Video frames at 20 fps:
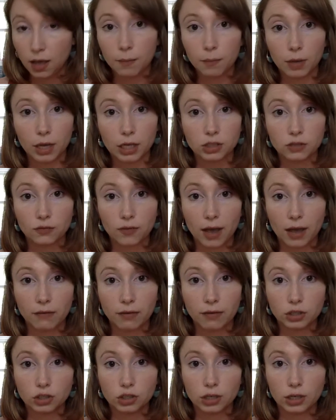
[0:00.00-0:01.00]
page
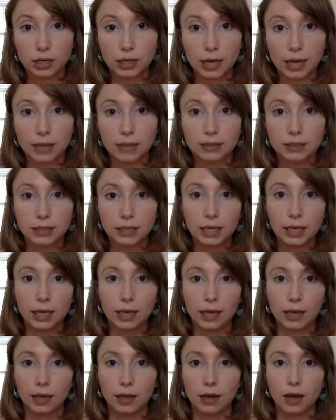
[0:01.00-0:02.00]

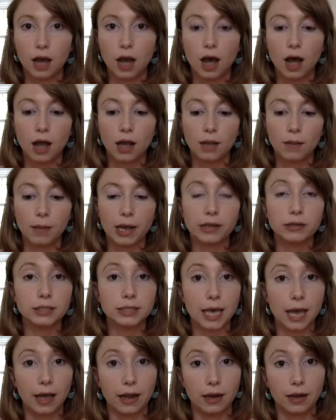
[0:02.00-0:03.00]
519, all about
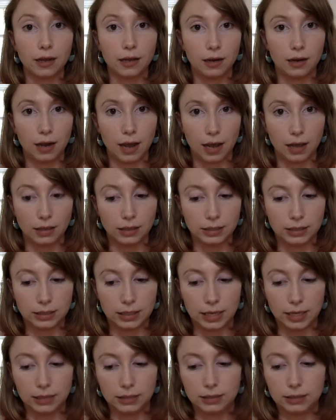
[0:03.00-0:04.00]
data
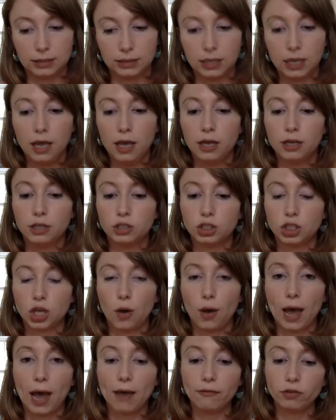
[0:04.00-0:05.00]
analysis. So
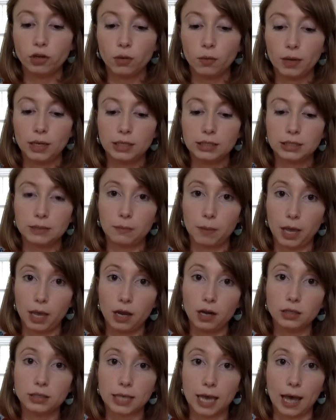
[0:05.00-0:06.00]
after we display
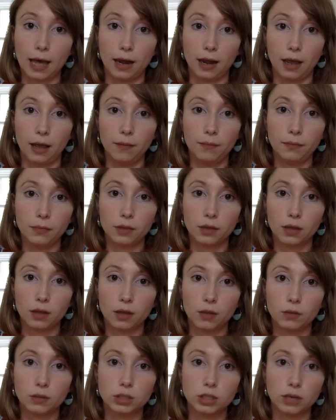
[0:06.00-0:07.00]
our data,
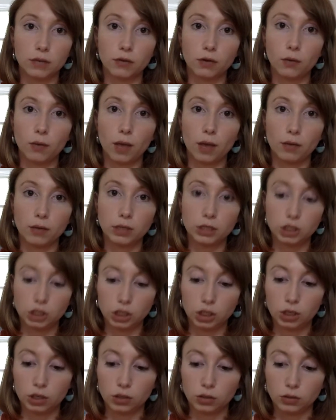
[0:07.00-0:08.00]
in whichever way we
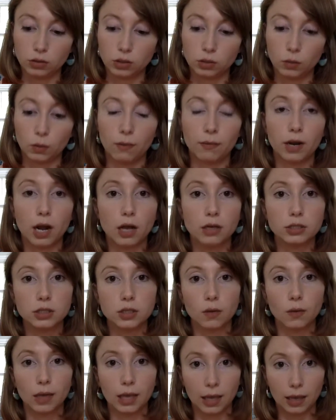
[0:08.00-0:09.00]
choose, we would
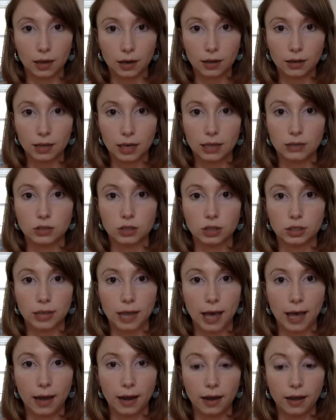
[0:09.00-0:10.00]
also analyze our
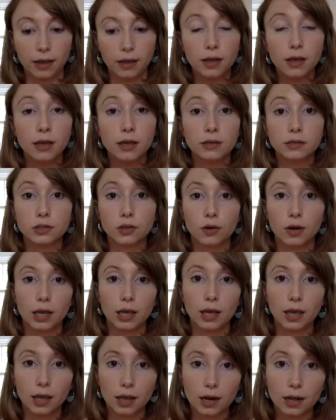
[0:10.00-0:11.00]
data. So to
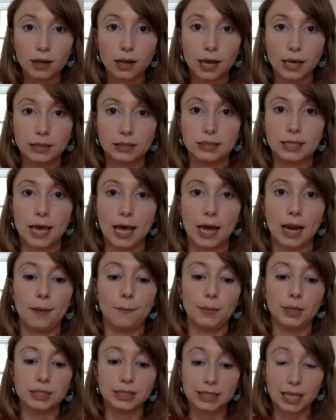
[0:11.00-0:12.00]
analyze data
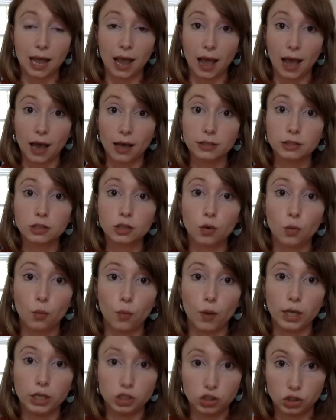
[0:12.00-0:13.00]
means to ask
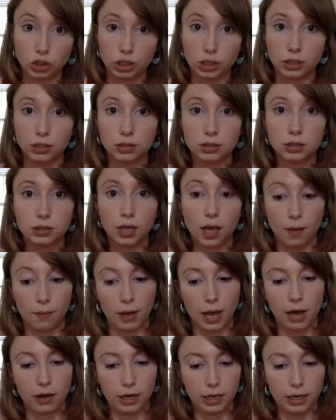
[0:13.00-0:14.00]
questions
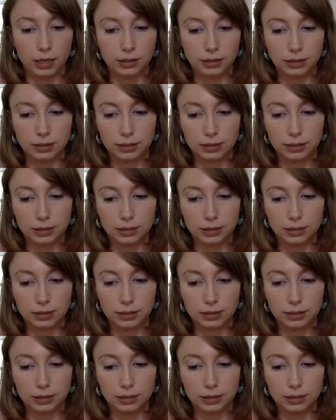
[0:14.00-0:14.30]
about it.